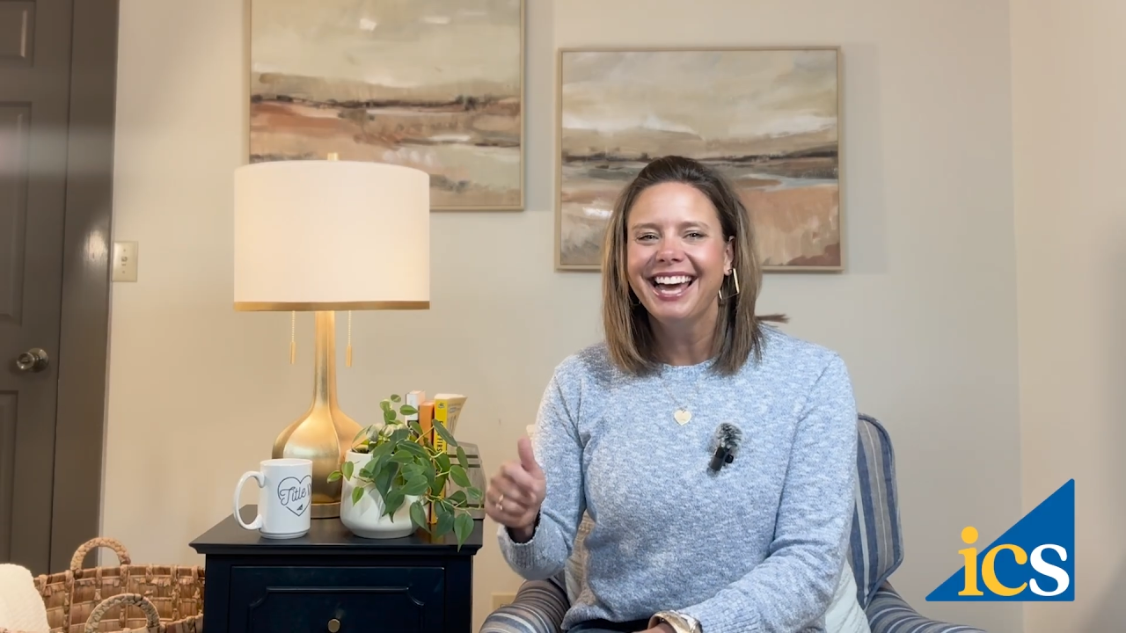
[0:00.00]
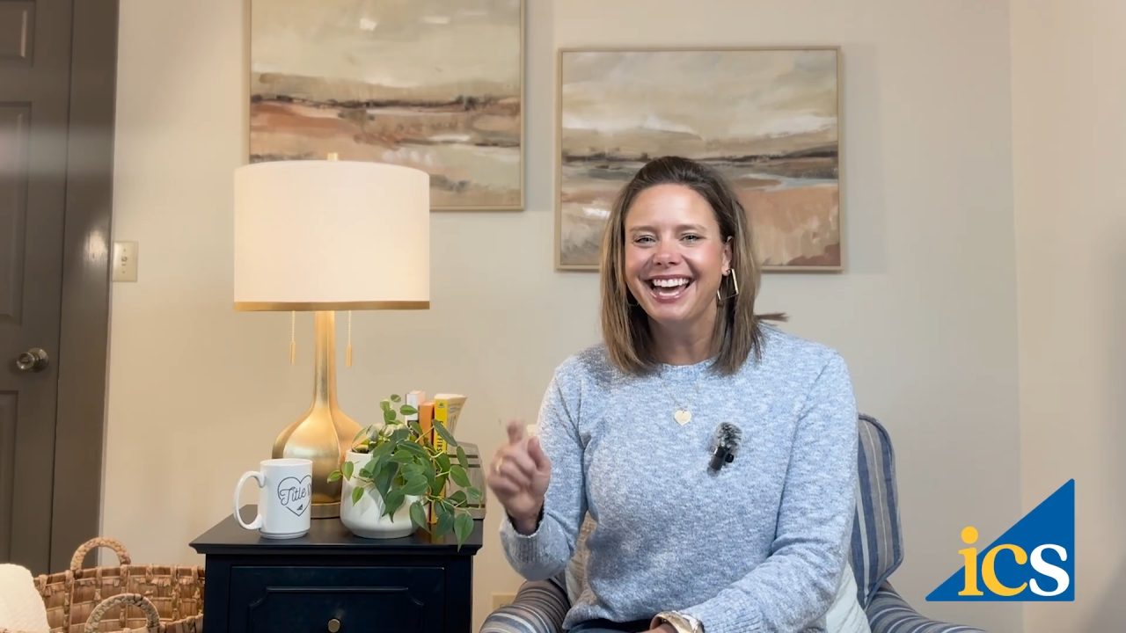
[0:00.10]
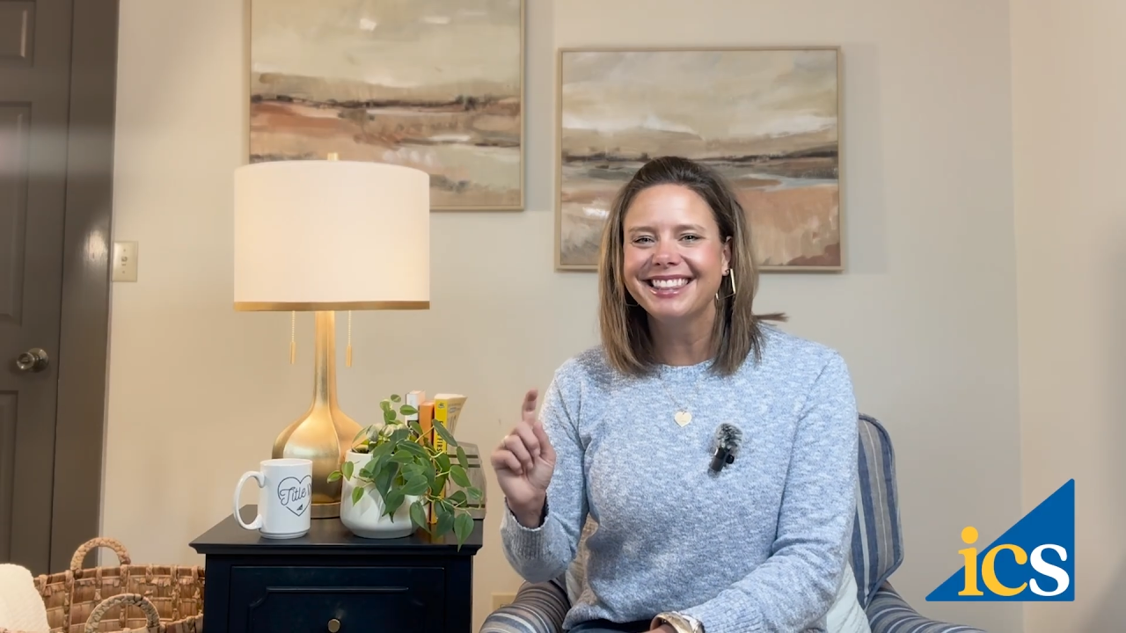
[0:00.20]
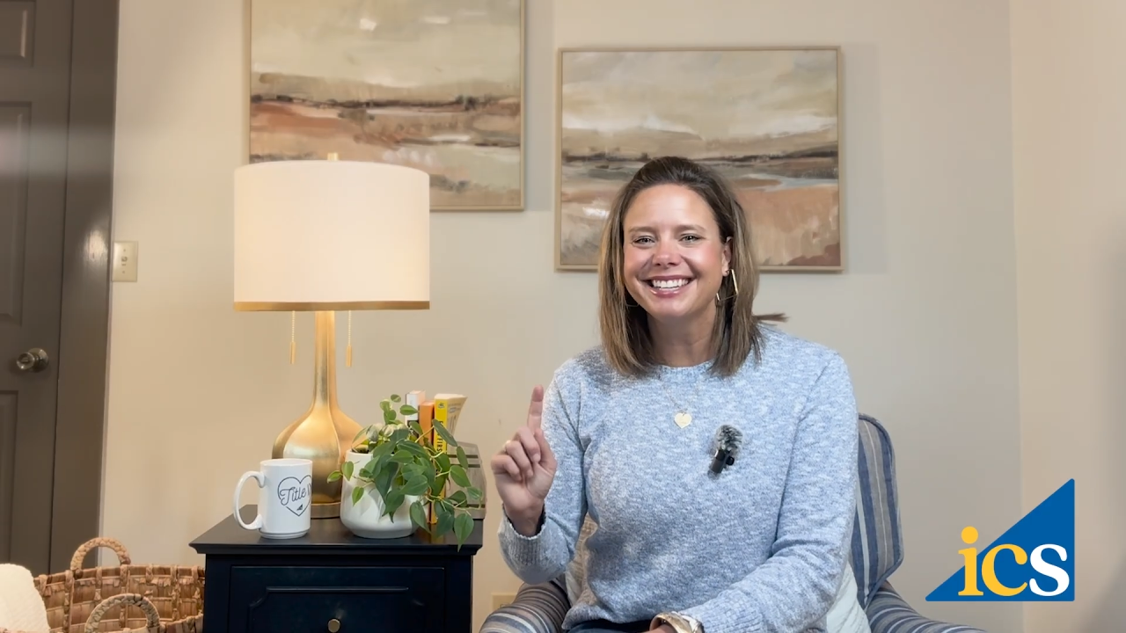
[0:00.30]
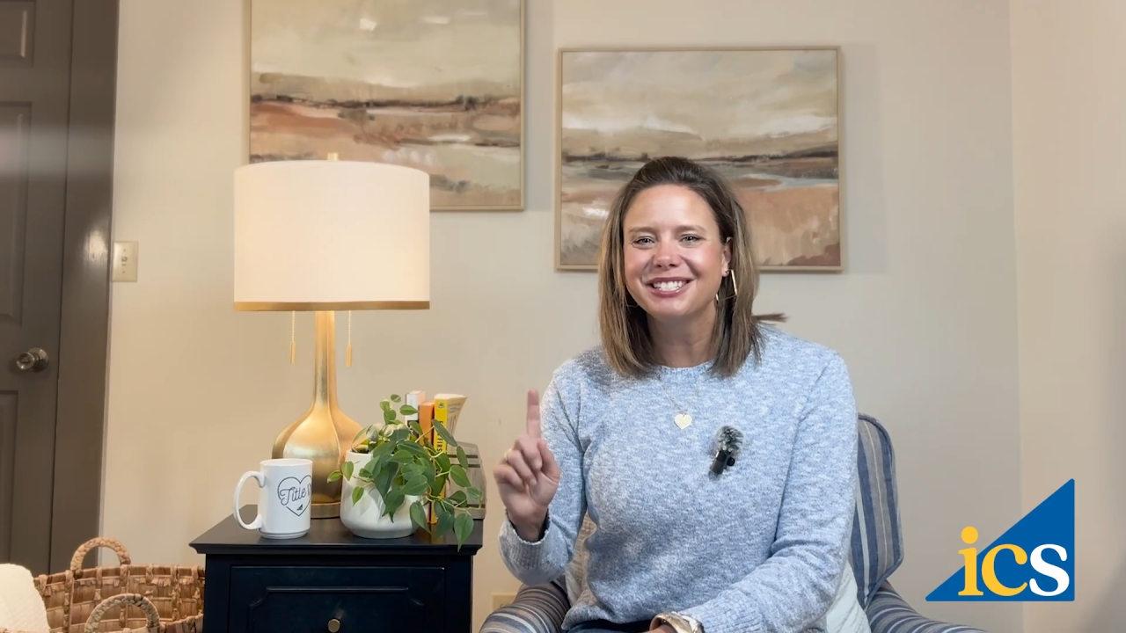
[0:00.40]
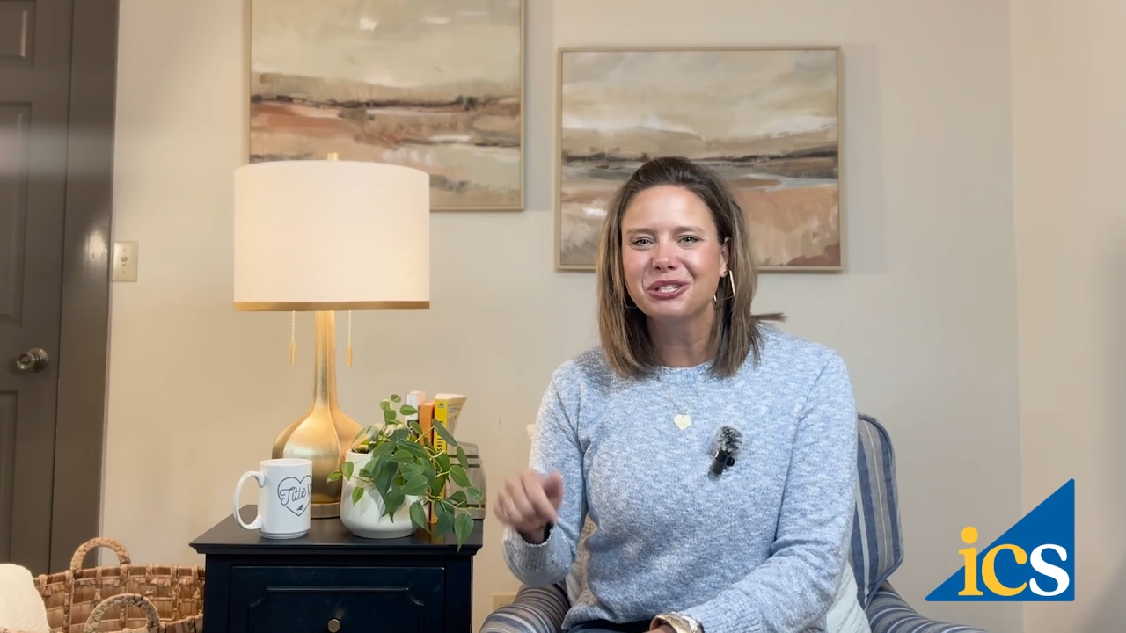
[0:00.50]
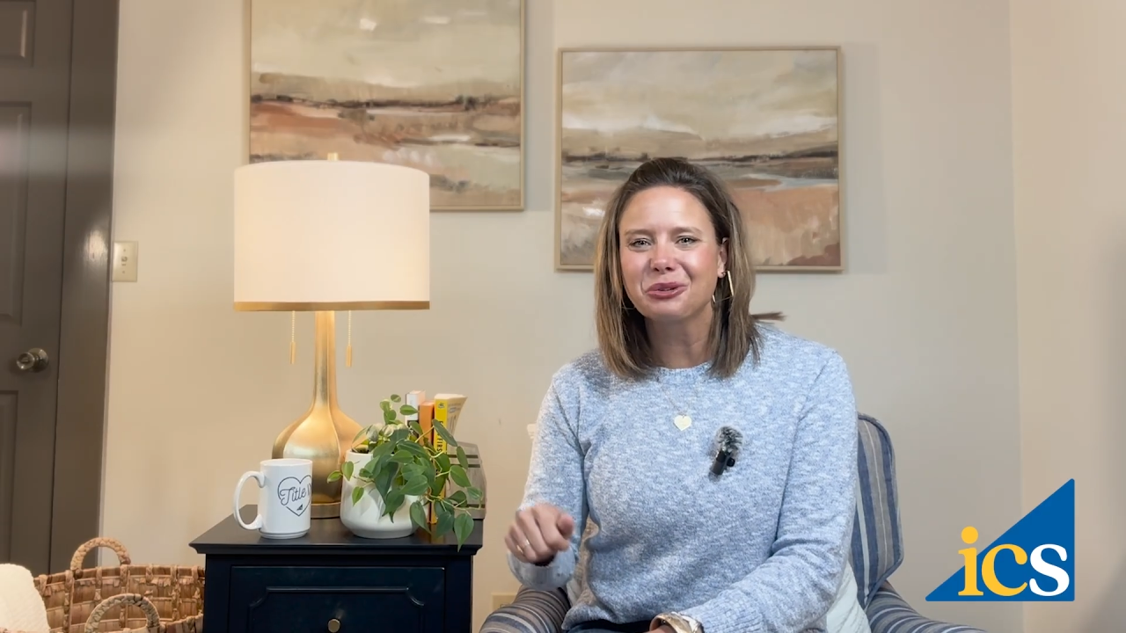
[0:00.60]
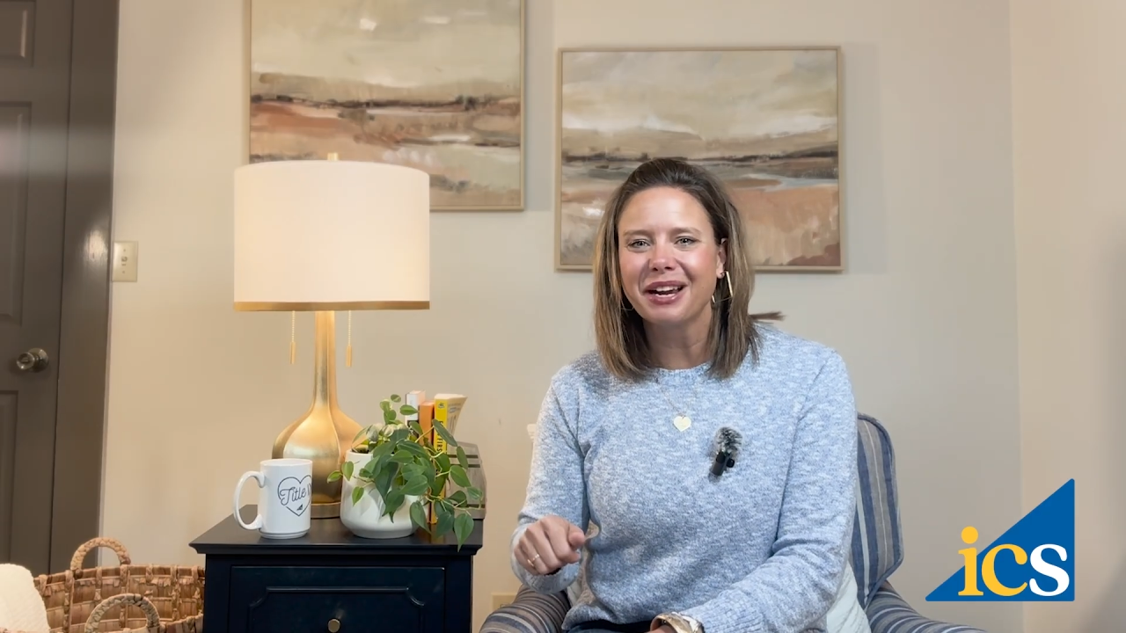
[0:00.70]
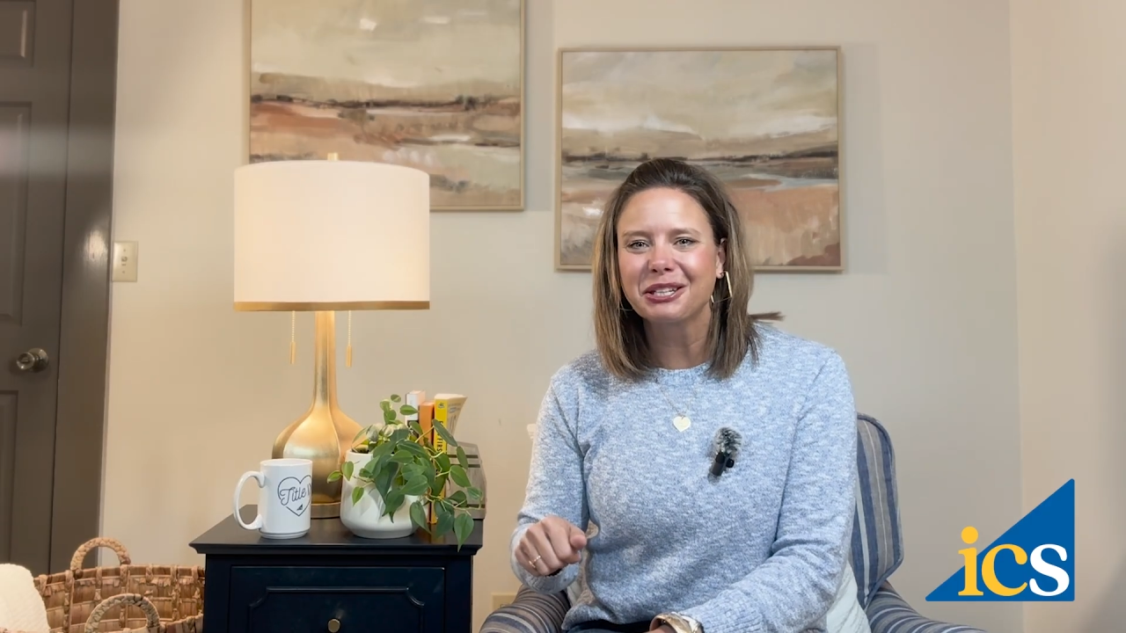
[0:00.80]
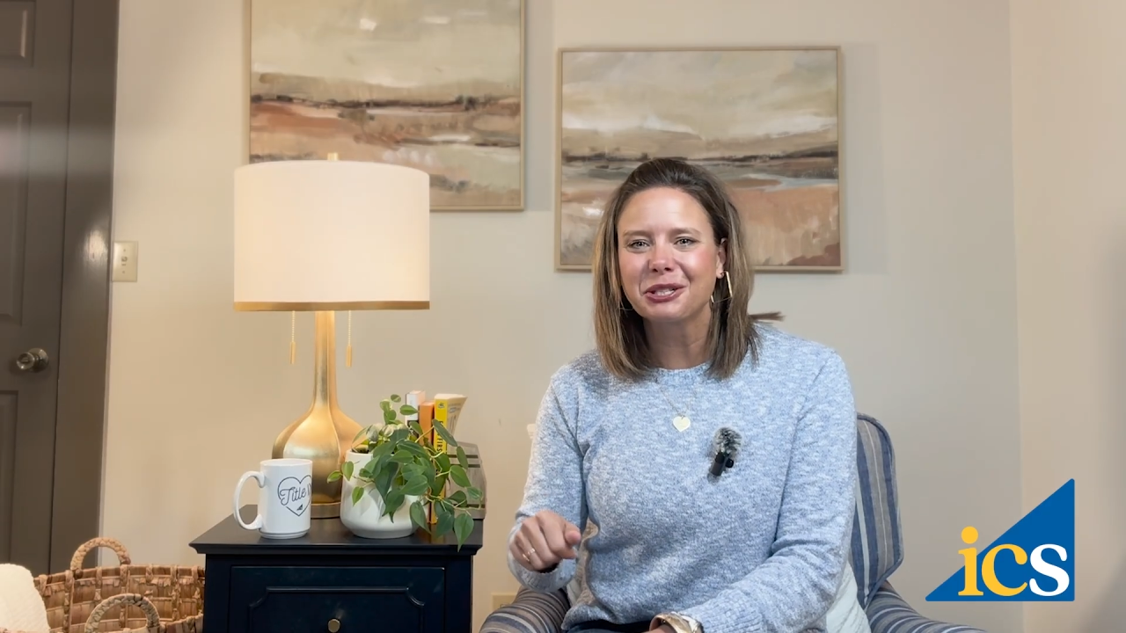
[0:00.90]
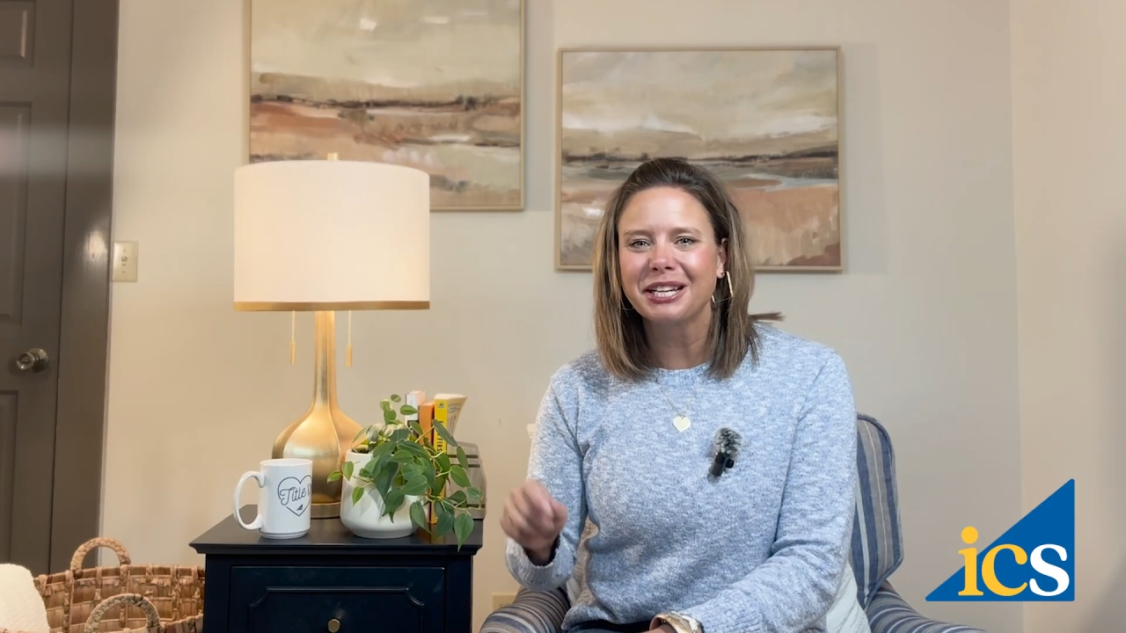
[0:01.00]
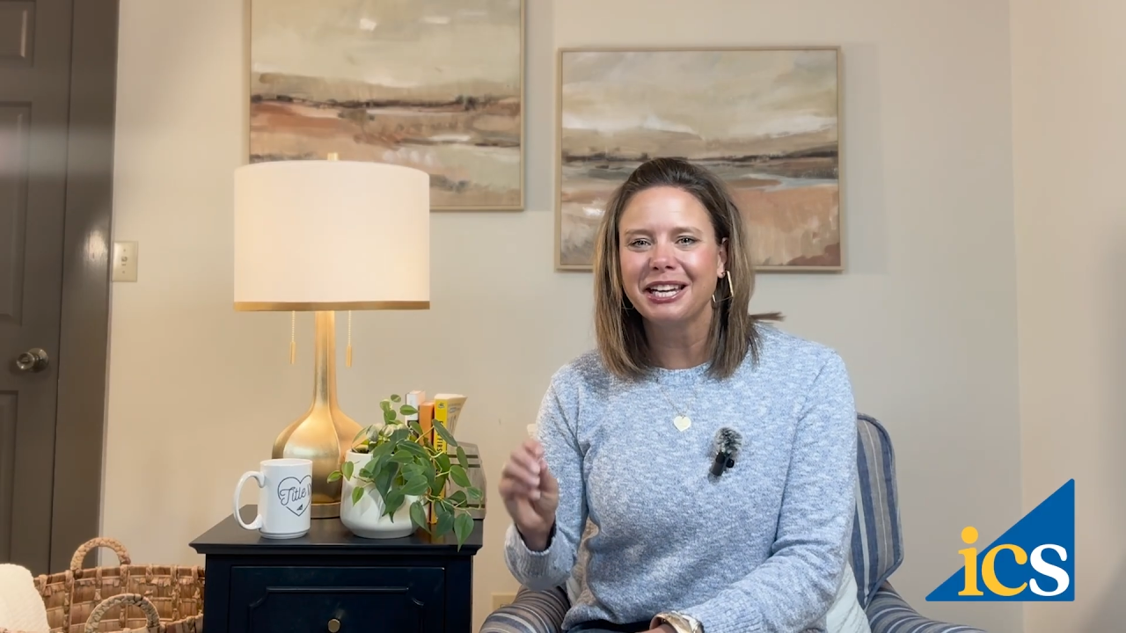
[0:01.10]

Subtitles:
And then directory